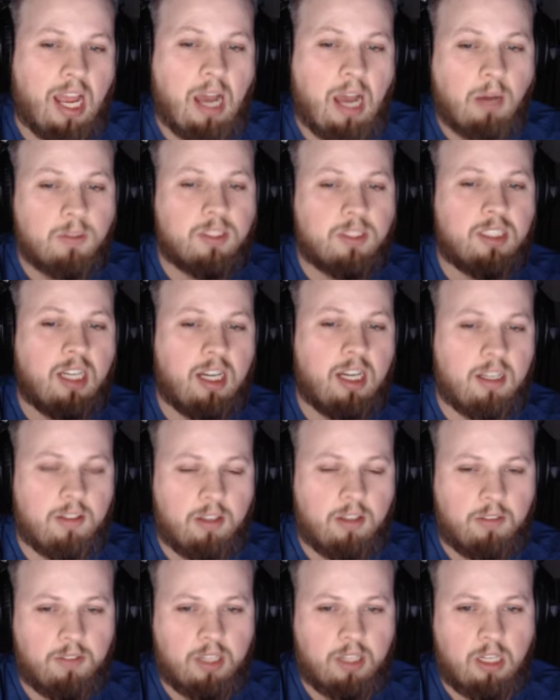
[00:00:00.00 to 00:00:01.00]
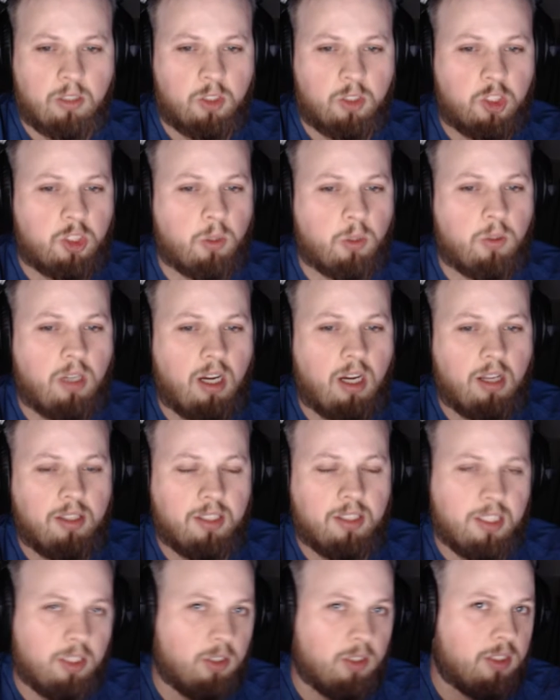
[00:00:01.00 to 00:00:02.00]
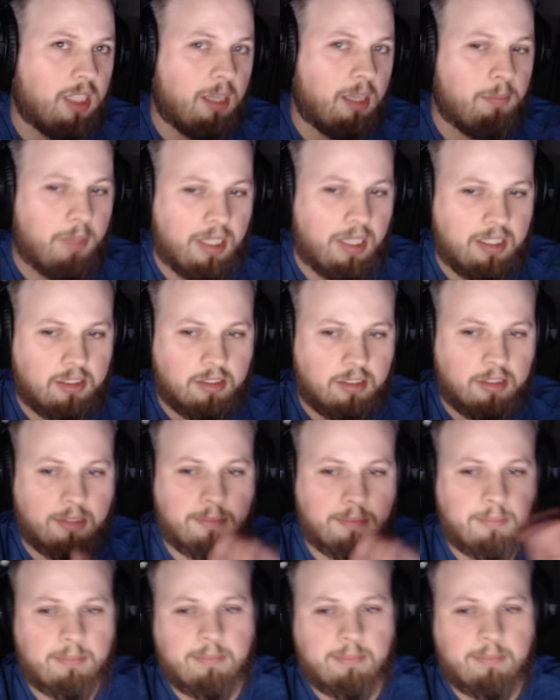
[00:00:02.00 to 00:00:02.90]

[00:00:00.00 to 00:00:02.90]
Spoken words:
outside of the colors shown on the leaders and bases.